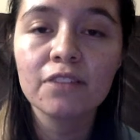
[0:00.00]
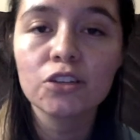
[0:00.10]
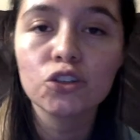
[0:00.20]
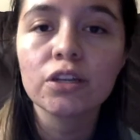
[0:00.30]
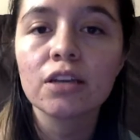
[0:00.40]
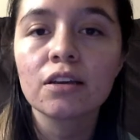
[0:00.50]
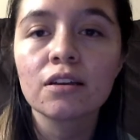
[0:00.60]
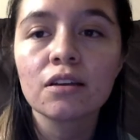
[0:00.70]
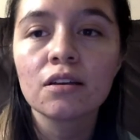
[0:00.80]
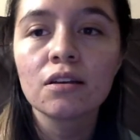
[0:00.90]
the tree.
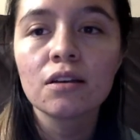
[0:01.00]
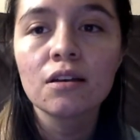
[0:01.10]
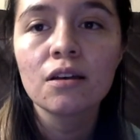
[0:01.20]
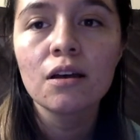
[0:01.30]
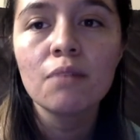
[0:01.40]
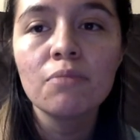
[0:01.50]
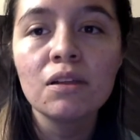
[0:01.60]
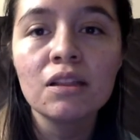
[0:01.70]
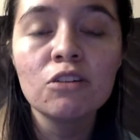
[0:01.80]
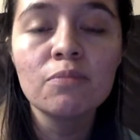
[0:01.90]
But
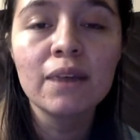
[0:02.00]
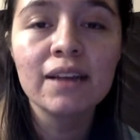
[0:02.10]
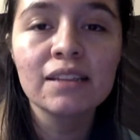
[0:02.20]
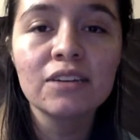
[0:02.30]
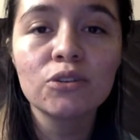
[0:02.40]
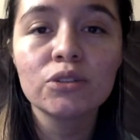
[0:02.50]
little by little,